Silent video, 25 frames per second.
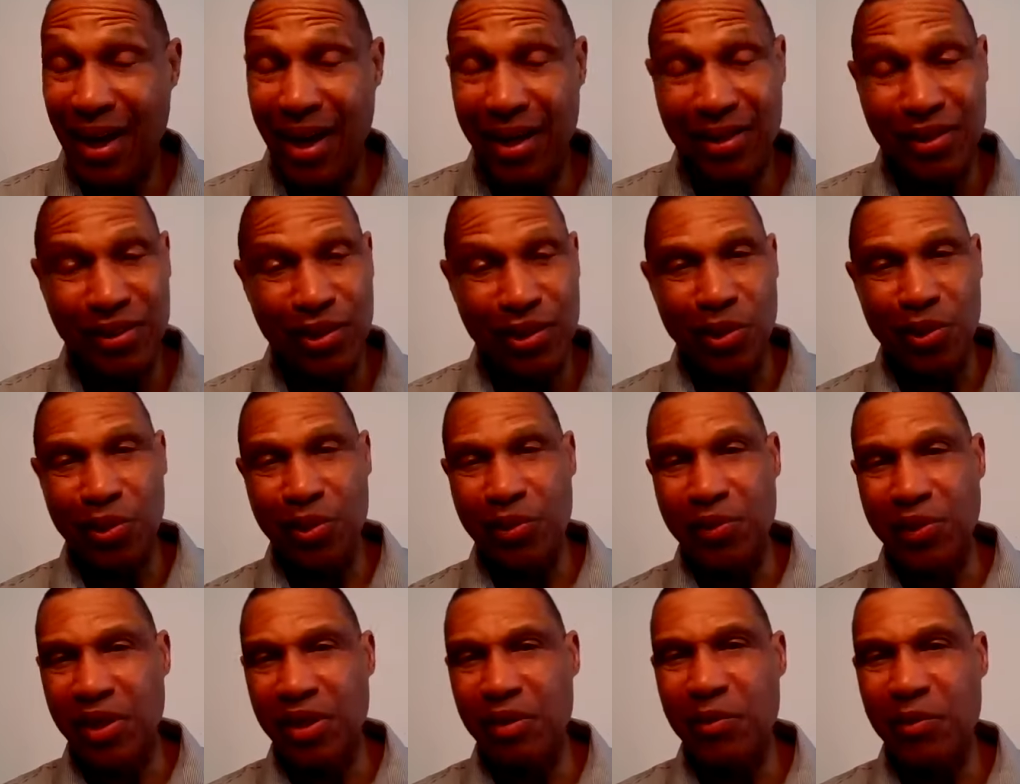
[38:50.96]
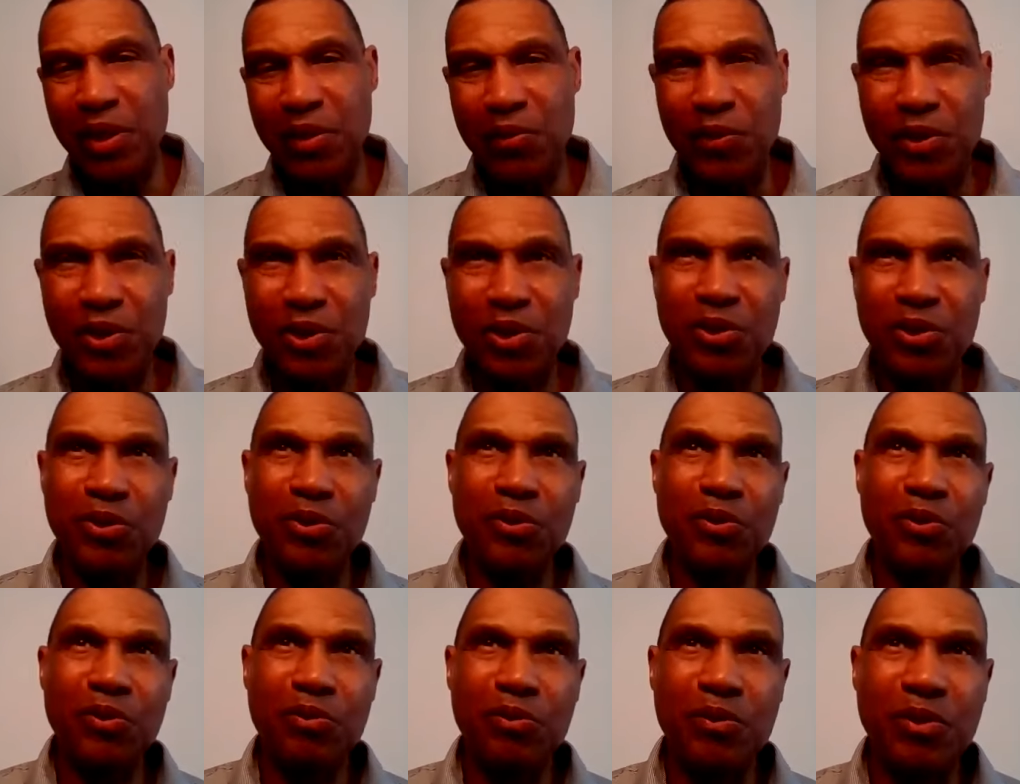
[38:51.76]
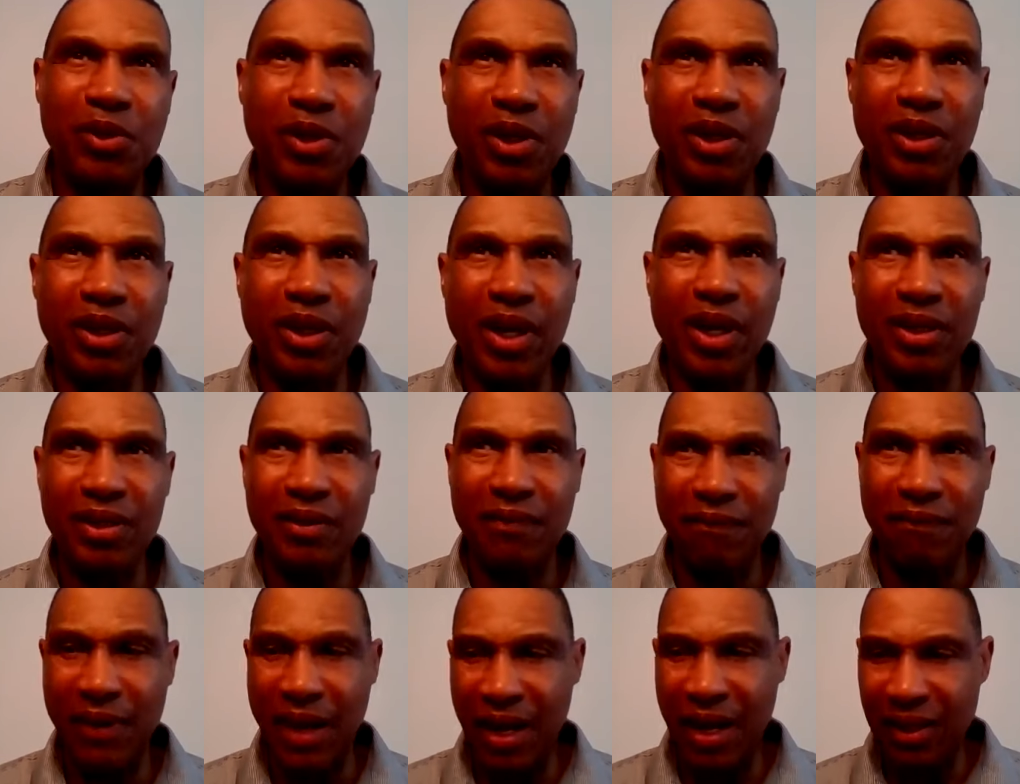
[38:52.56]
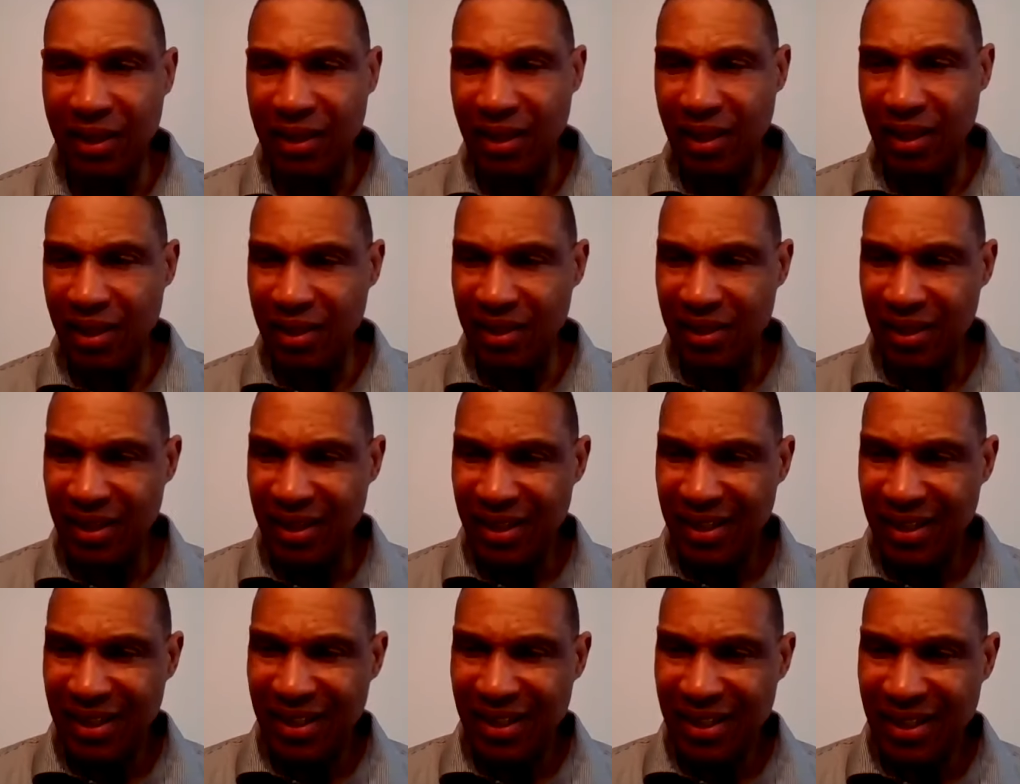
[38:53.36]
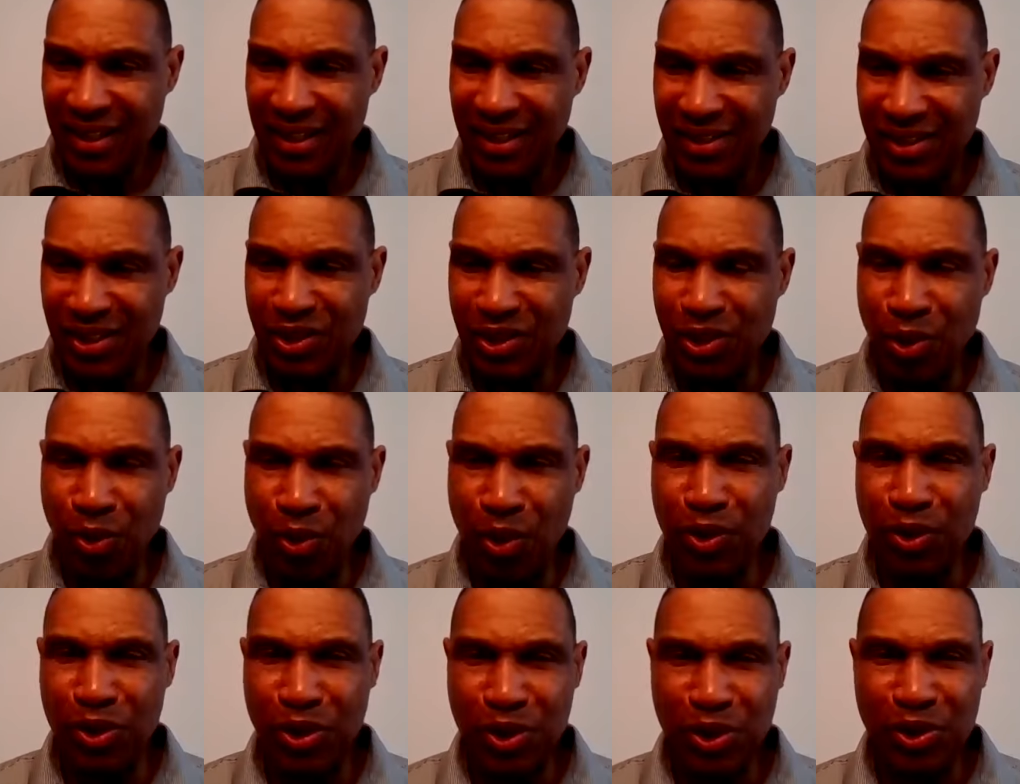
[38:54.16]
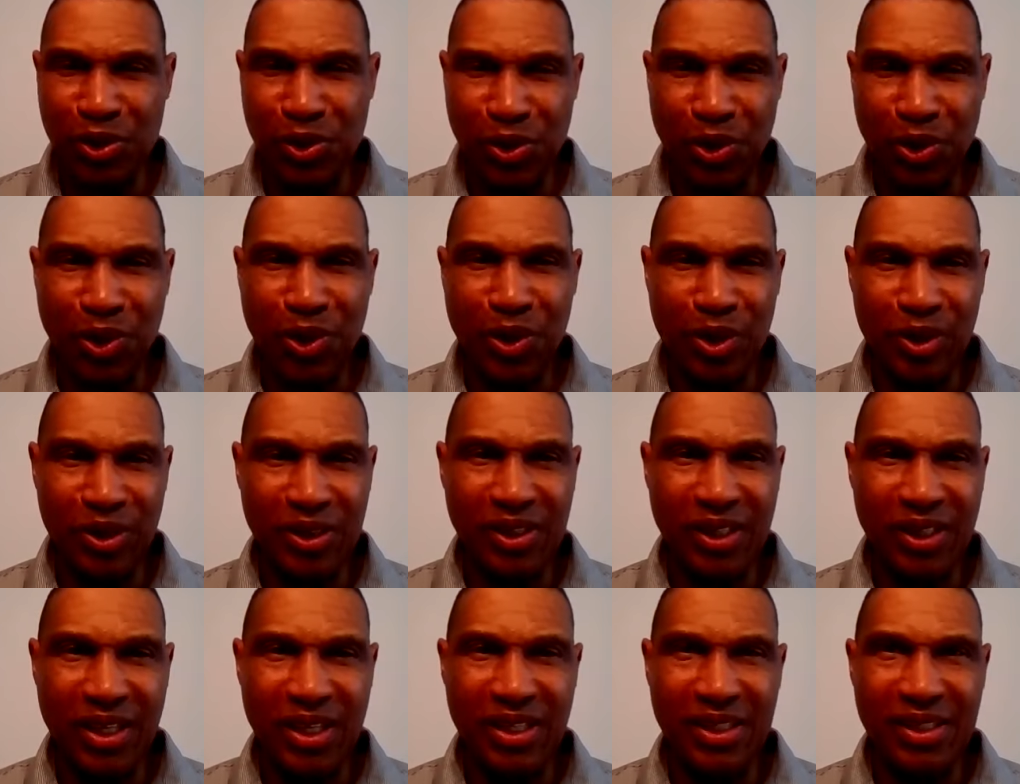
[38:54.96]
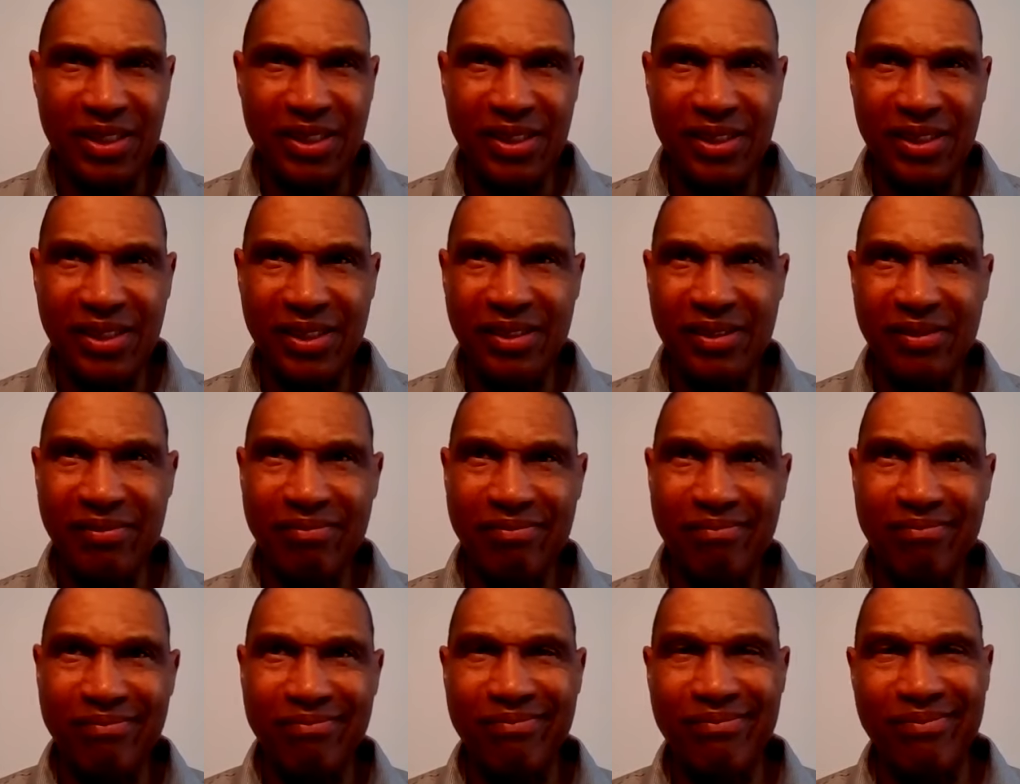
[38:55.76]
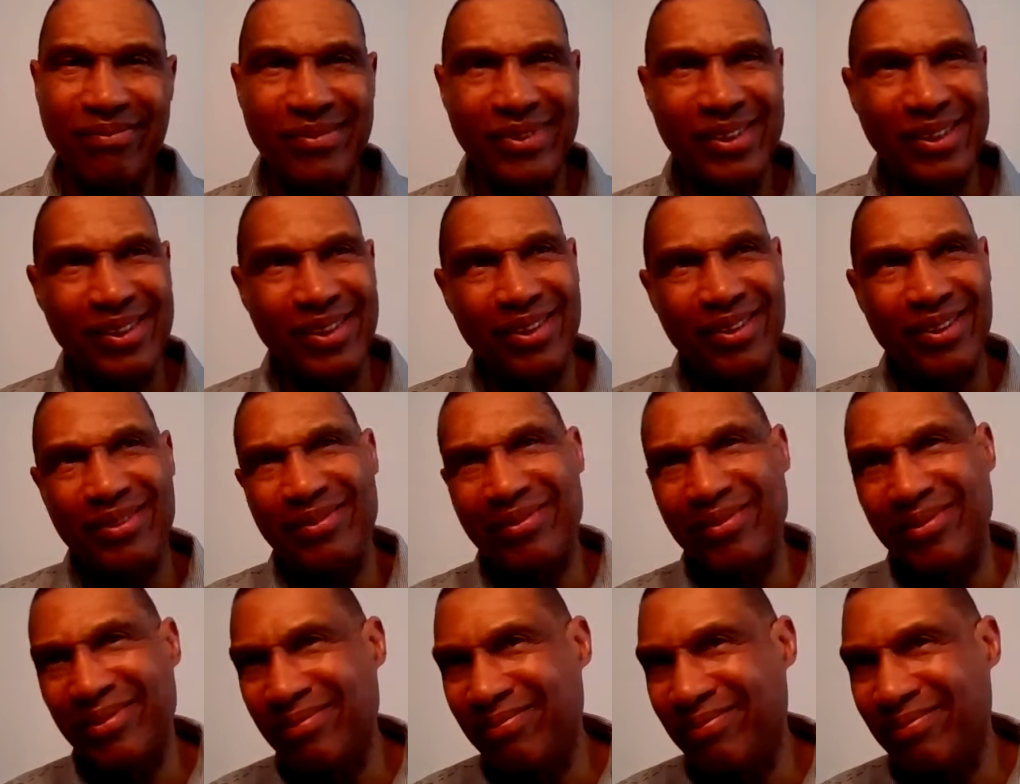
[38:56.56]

I totally agree. I mean, when you look at the fact that he's just going to his third season and, you know,